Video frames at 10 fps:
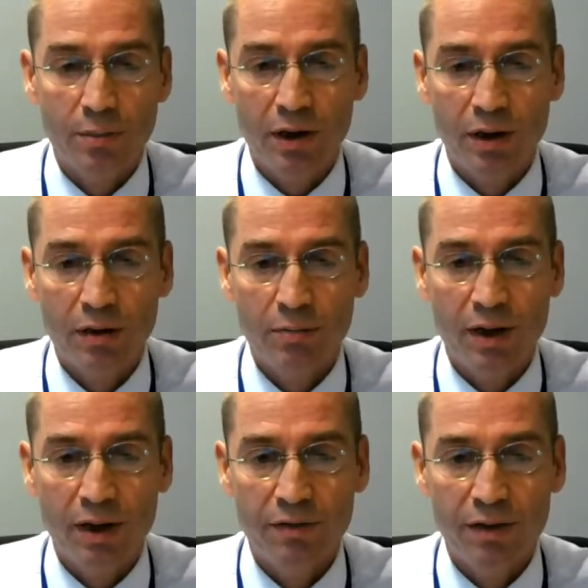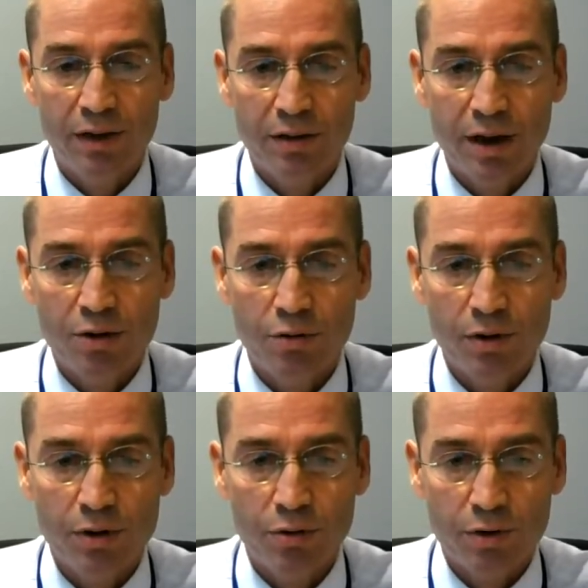by having natural
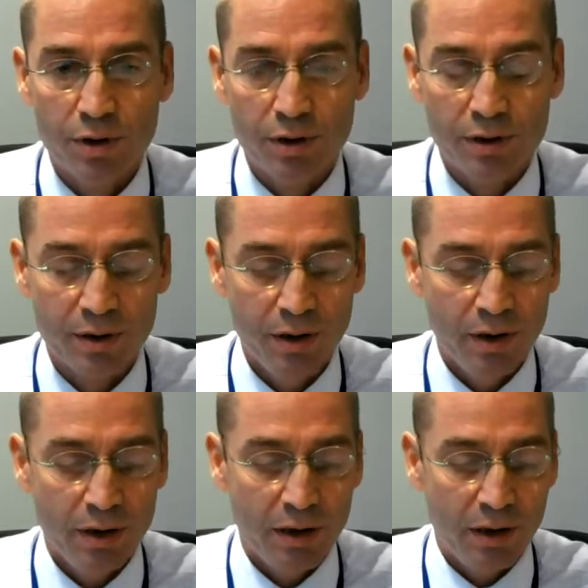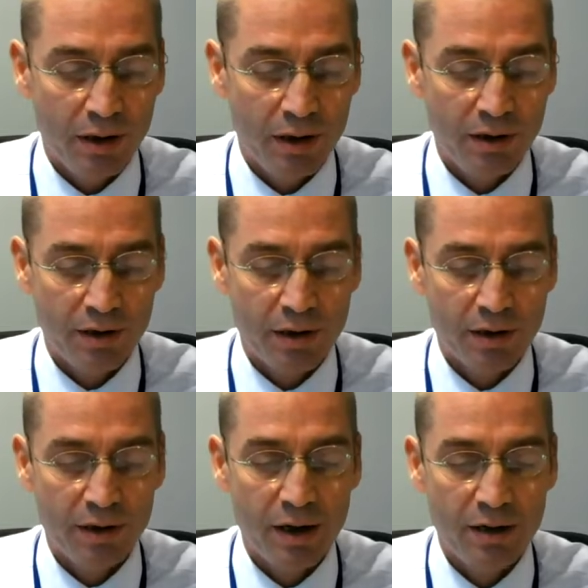resources that
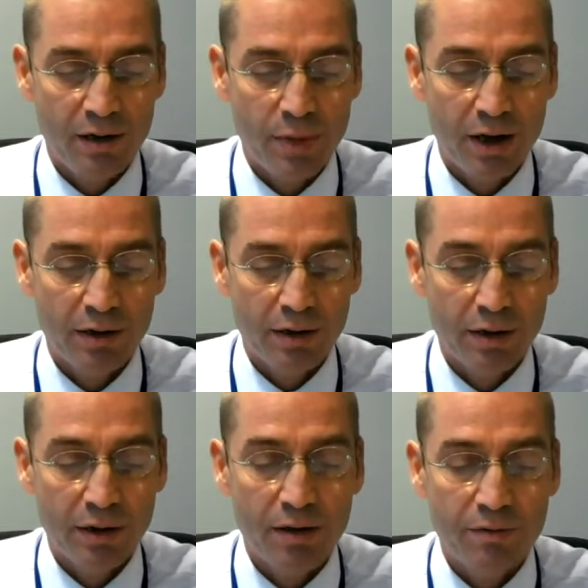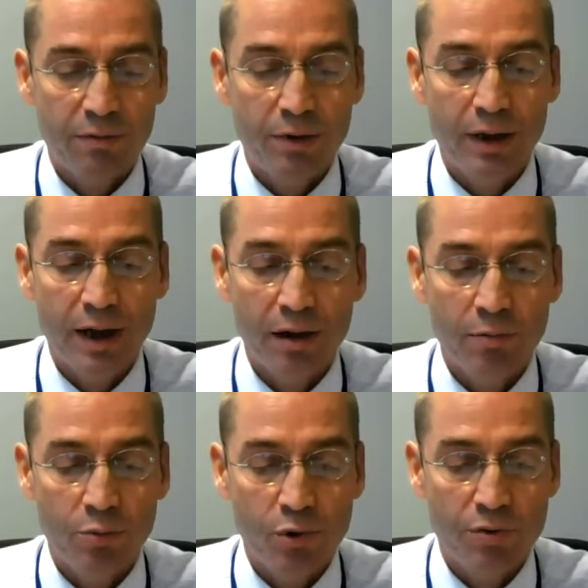are in high demand and that have really
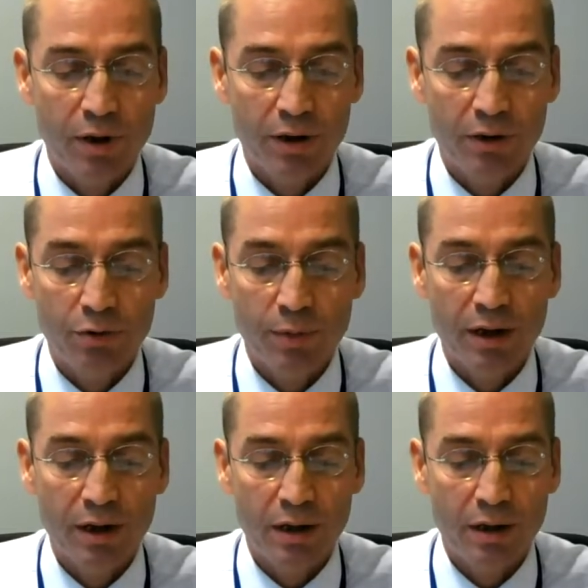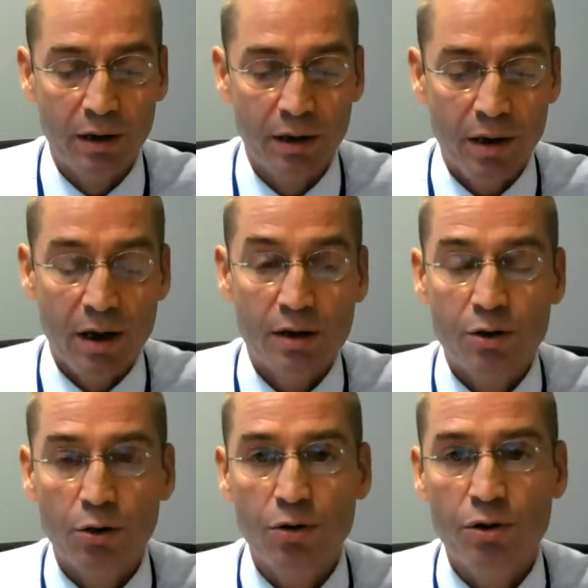helped Botswana to make
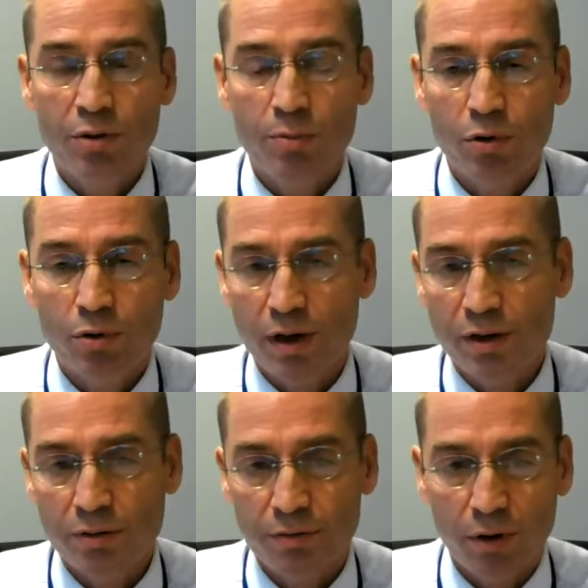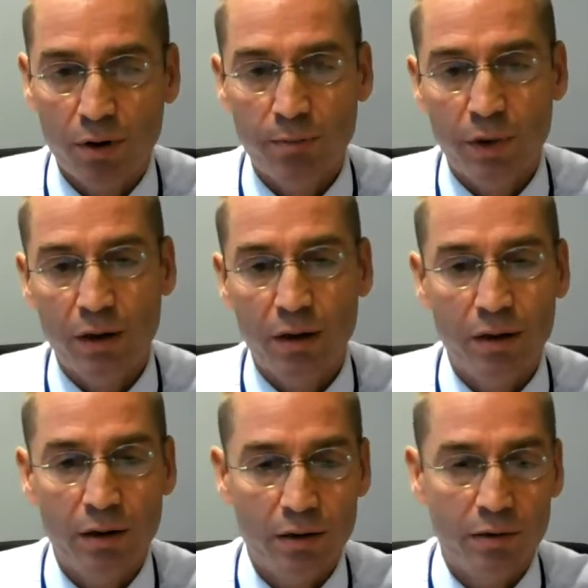astonishing progress from
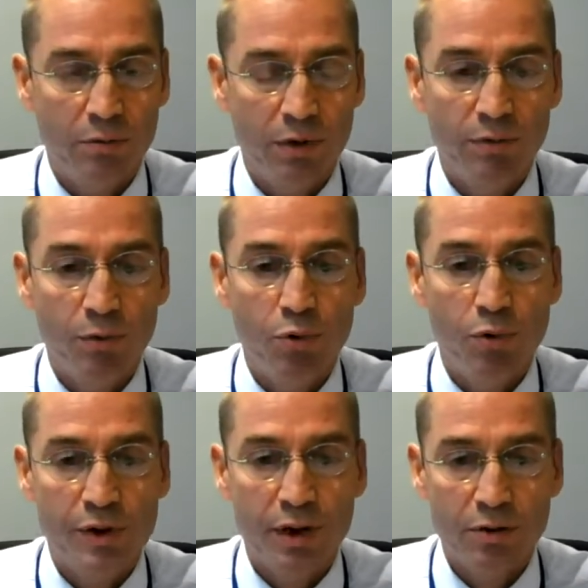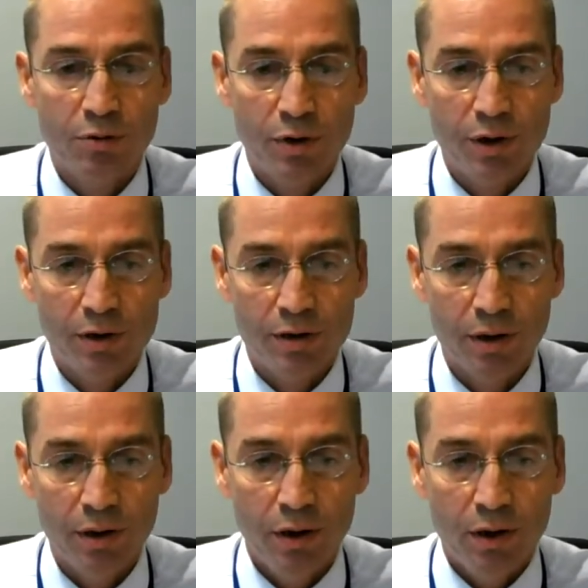one of the poorest
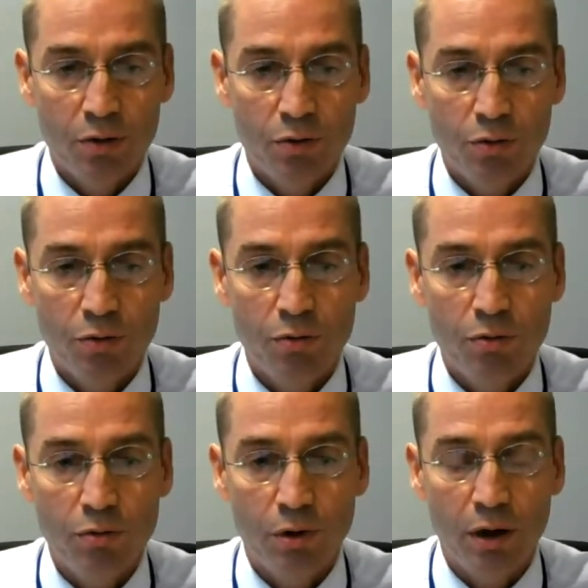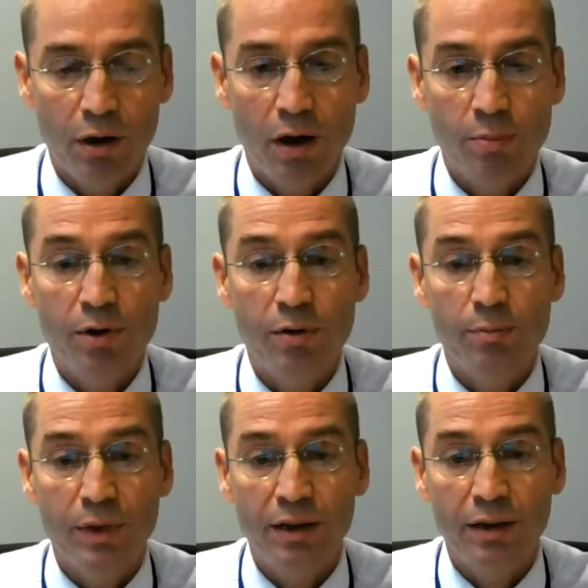countries to
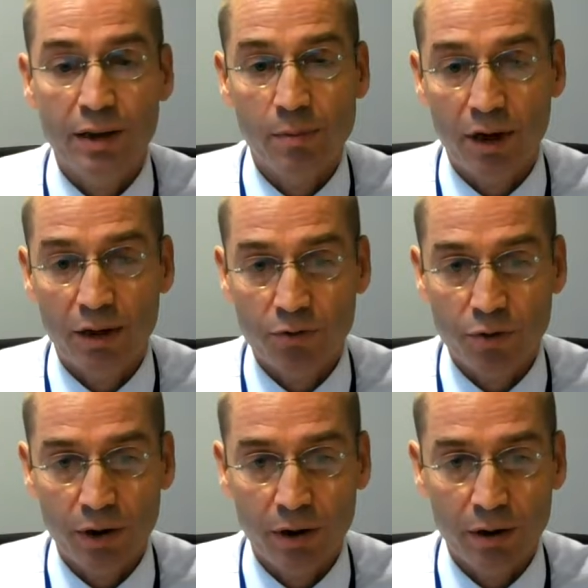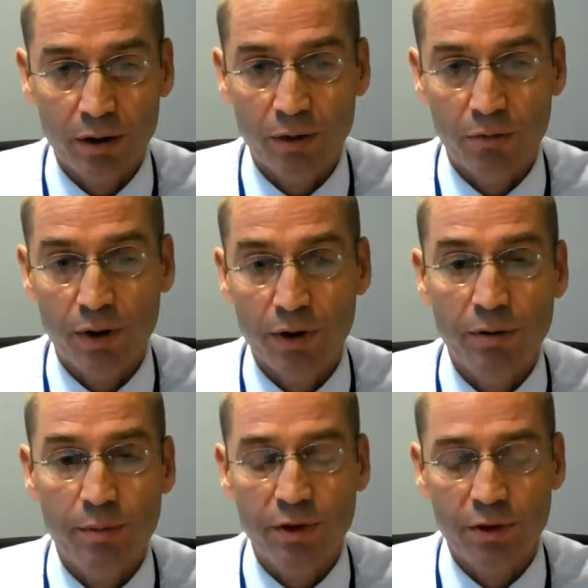upper middle-income country
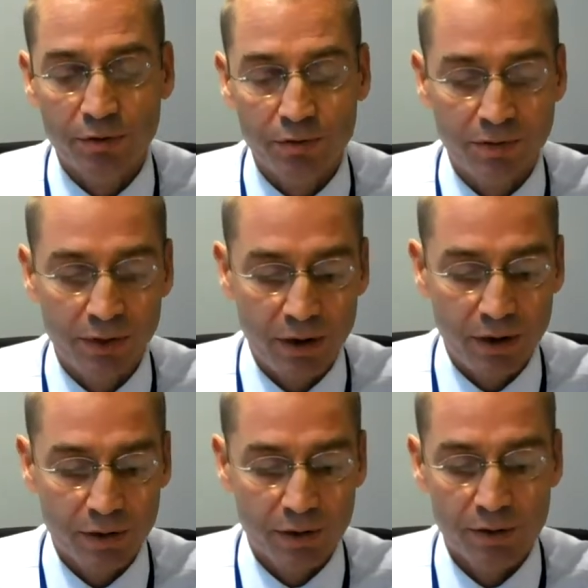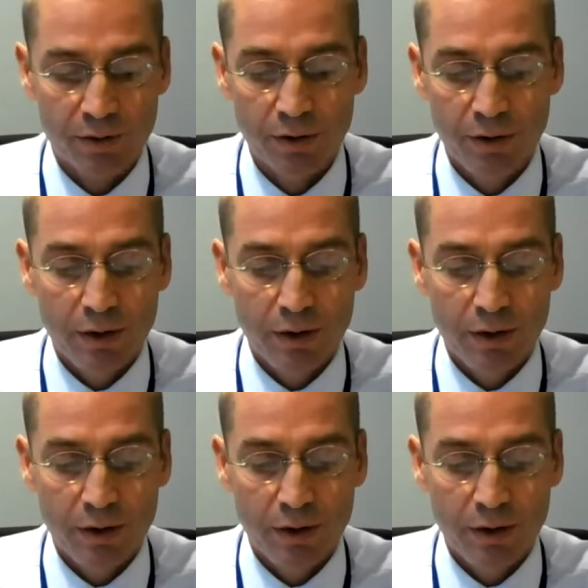within the period of 50 years.